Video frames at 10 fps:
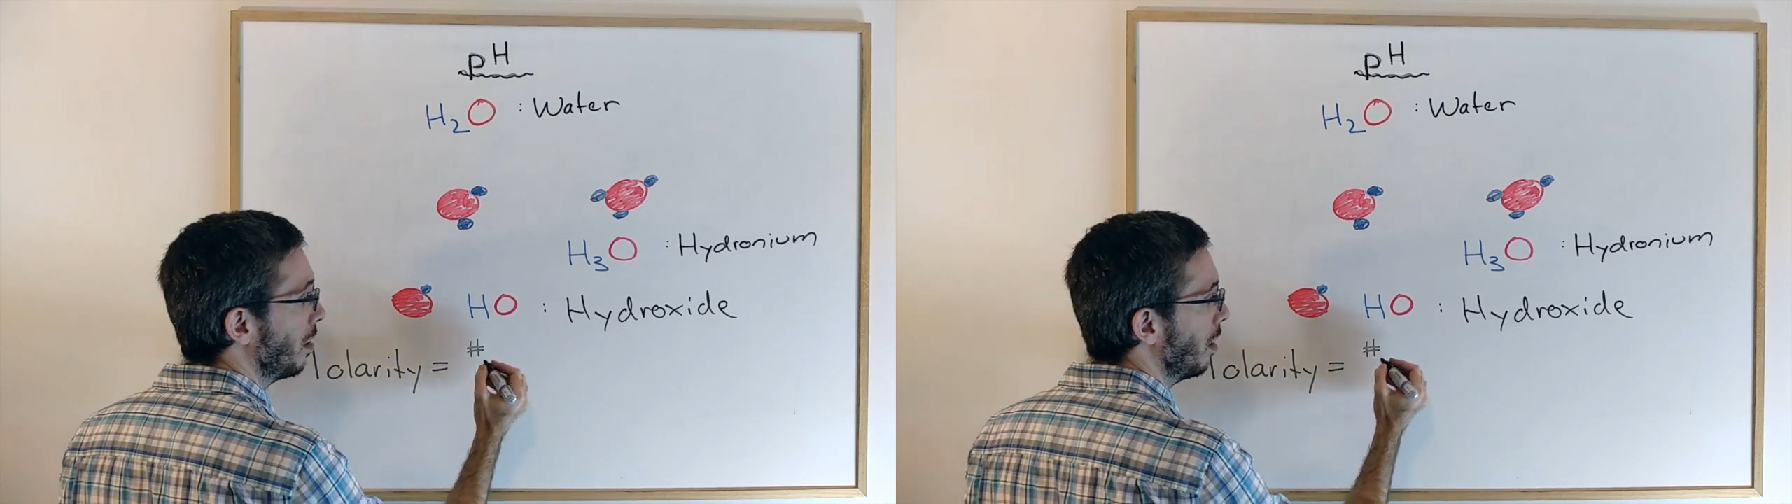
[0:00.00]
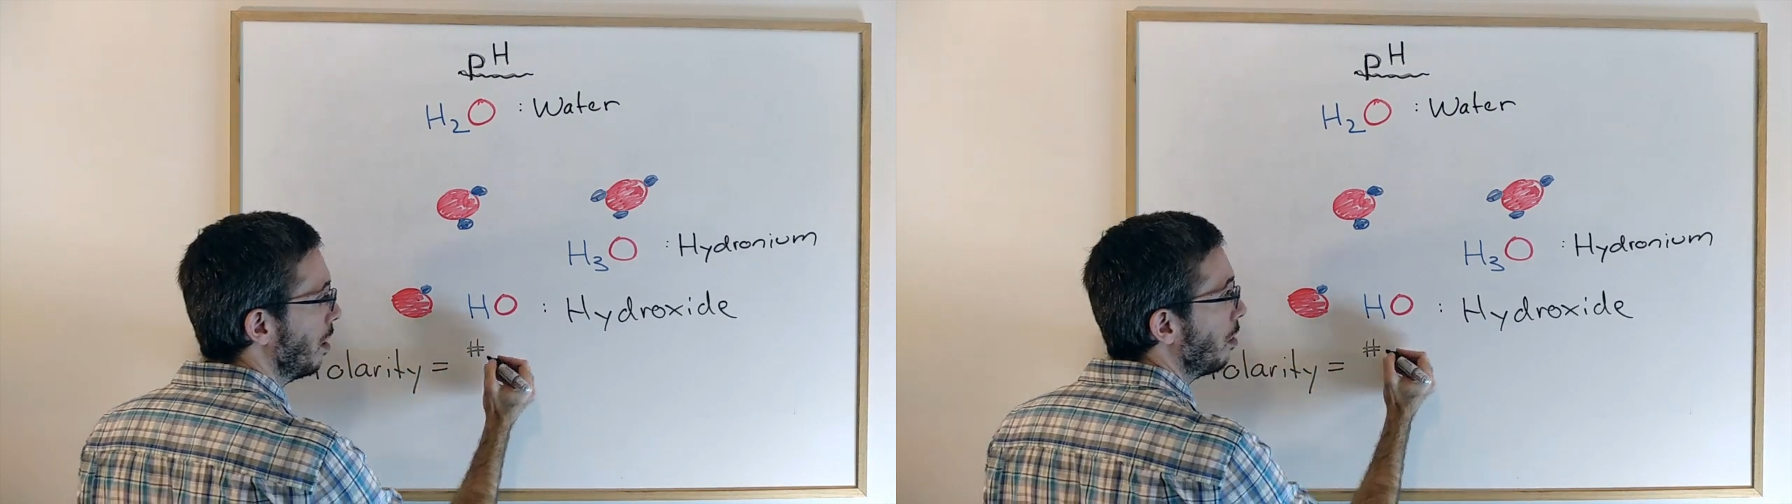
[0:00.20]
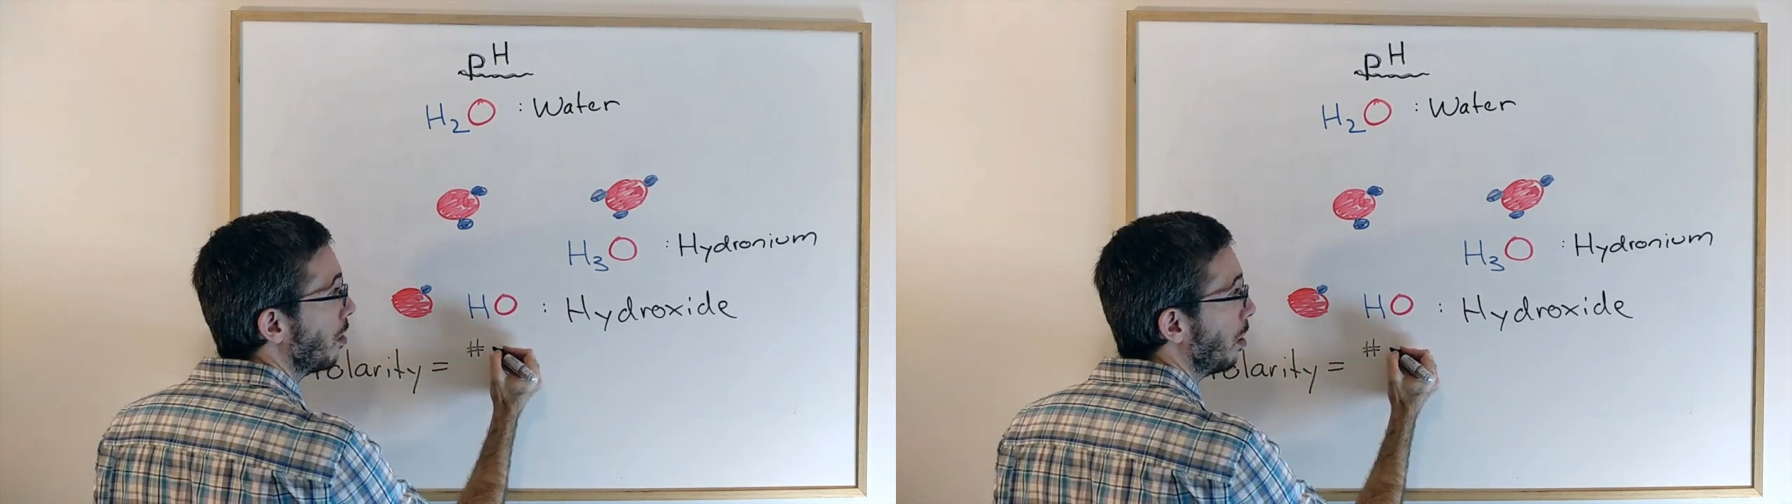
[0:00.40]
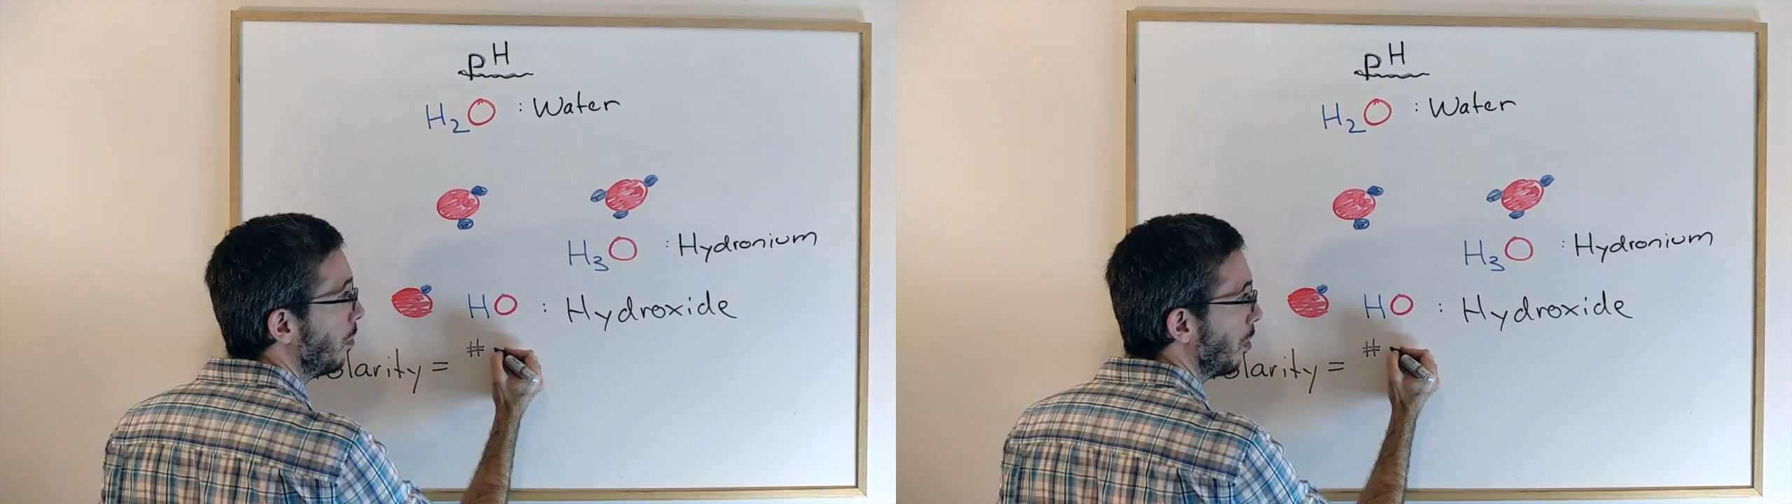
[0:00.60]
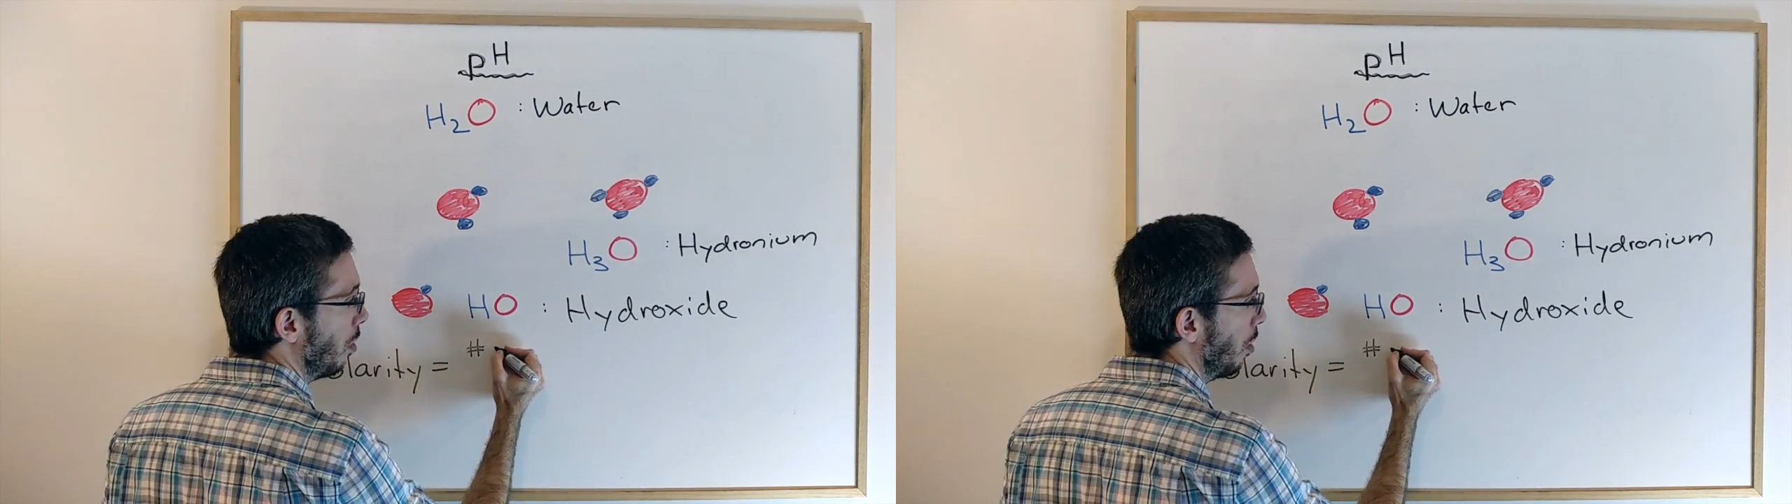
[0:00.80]
the
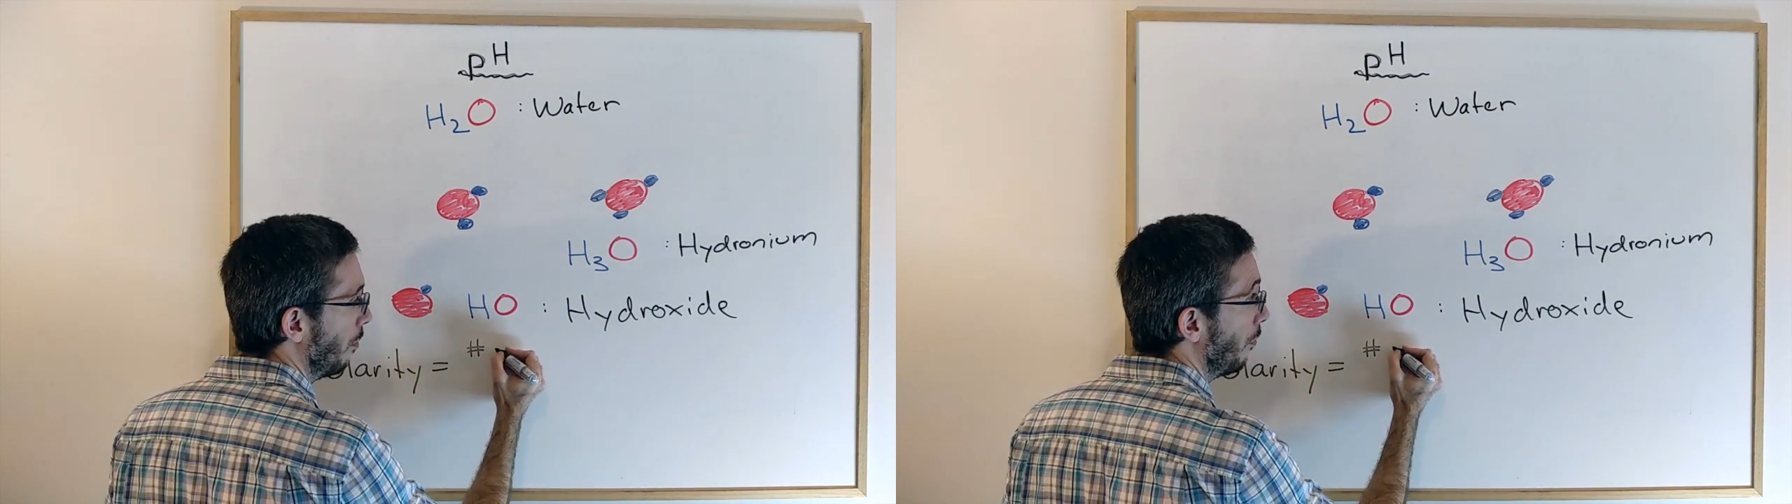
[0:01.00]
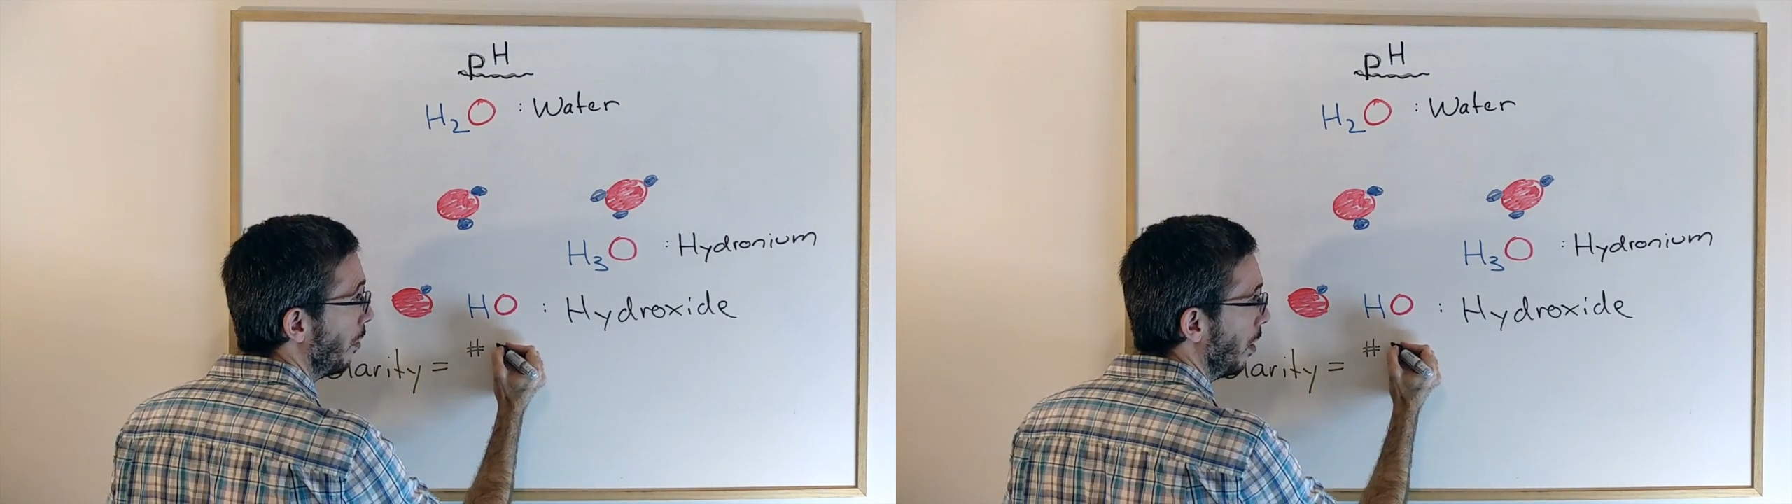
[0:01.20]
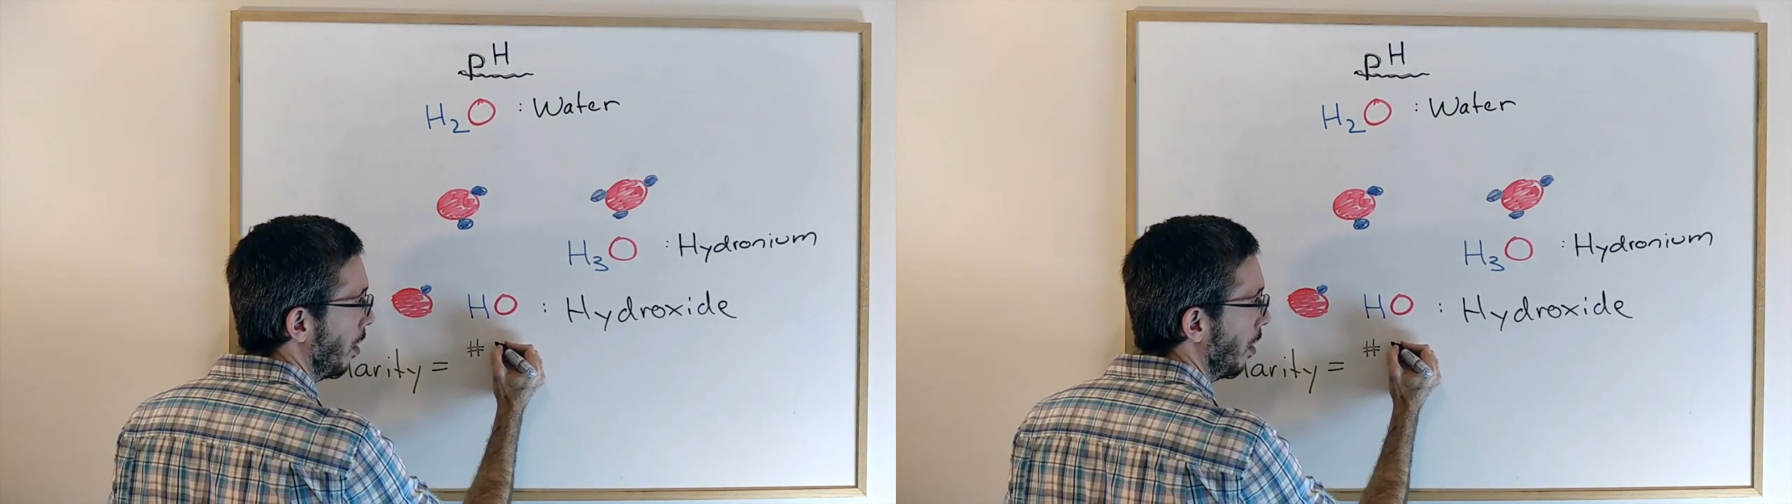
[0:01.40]
number of